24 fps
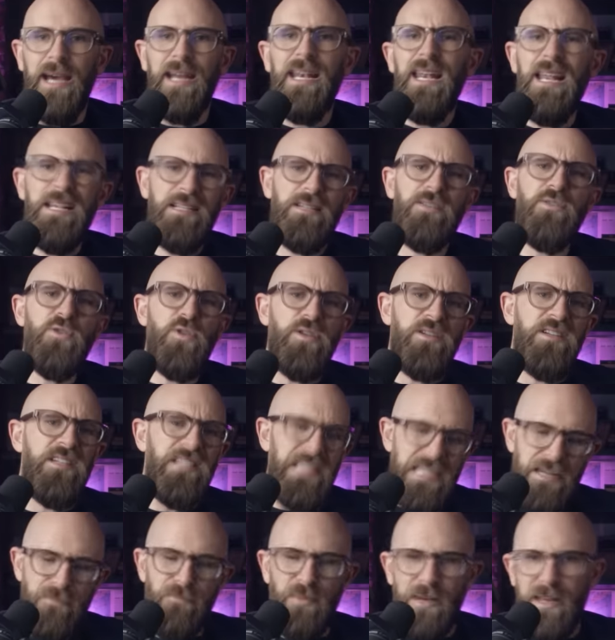Unless you're
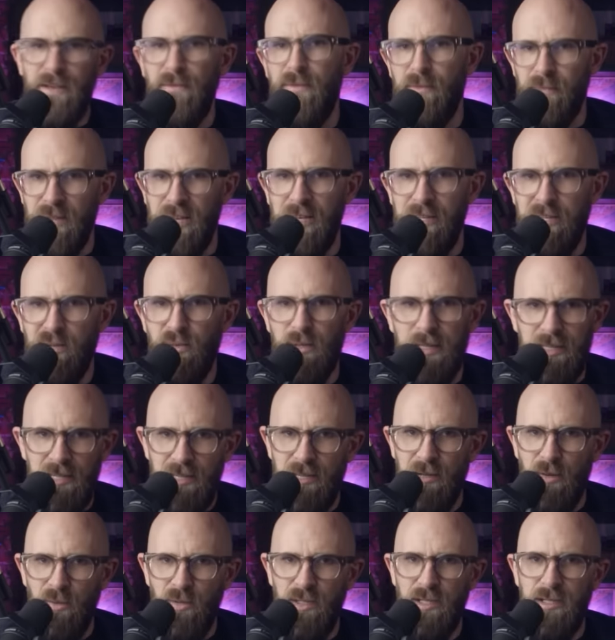deeply familiar with the
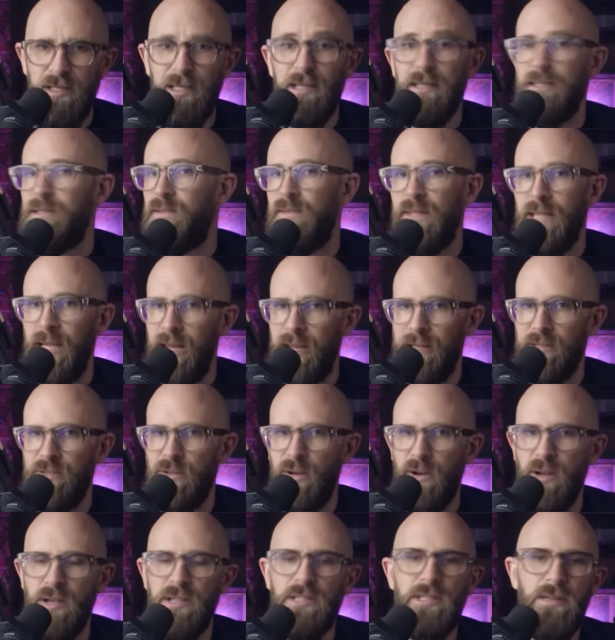inner workings of the
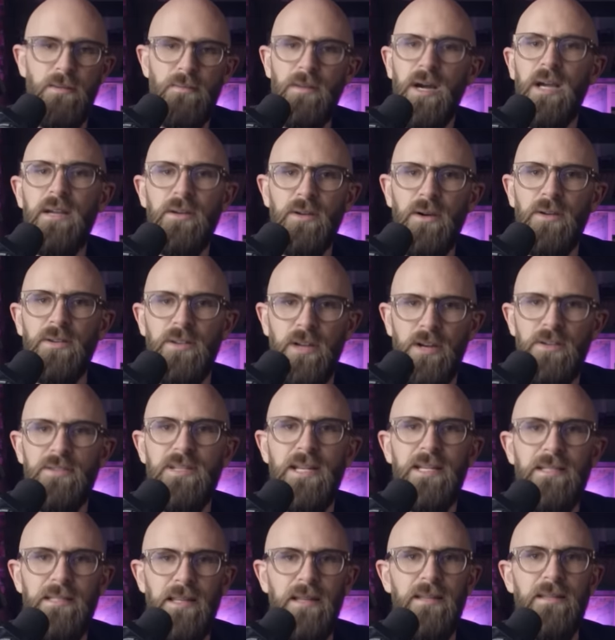electronics, you might not
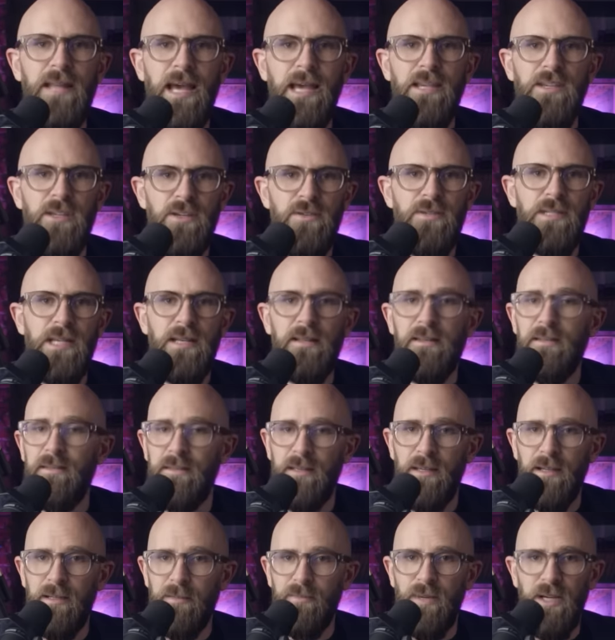notice that they're using
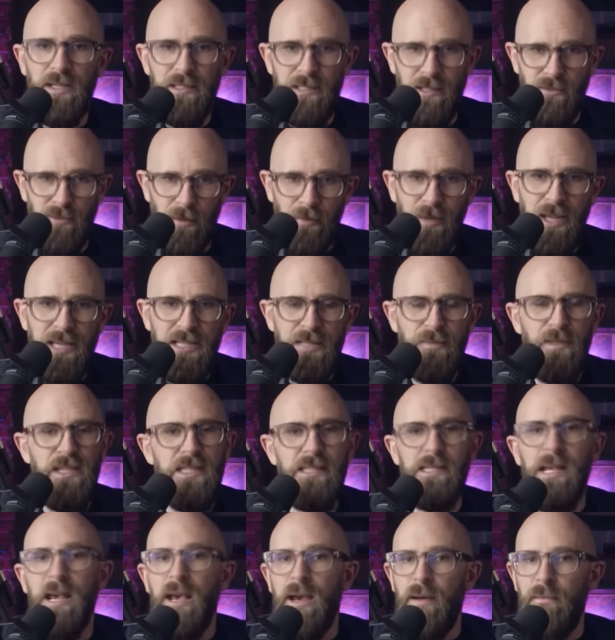third-party
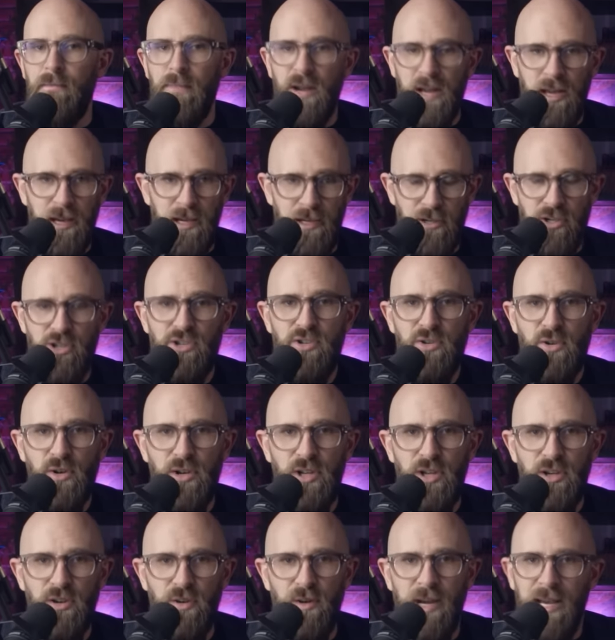replacements, but I assure
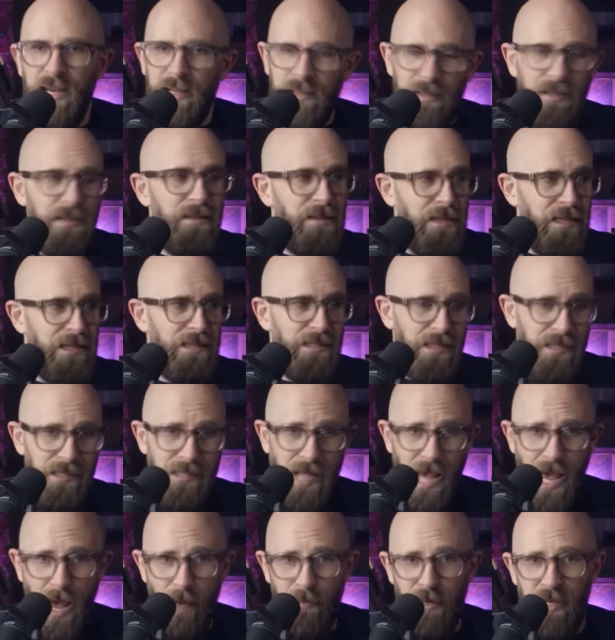you that this is
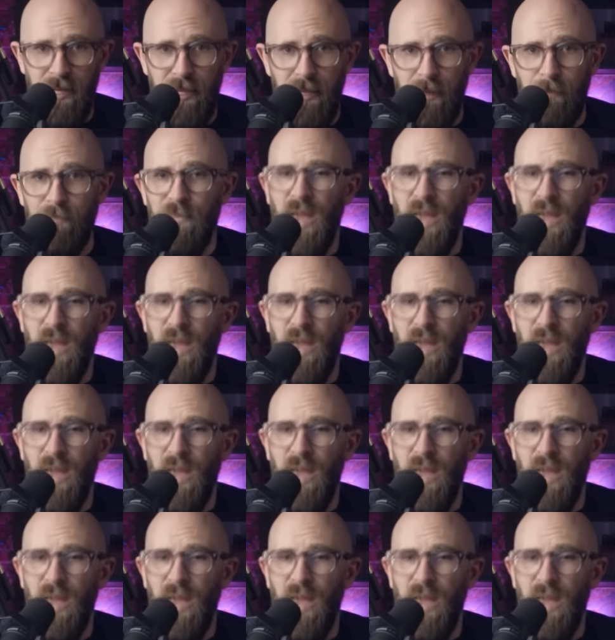happening.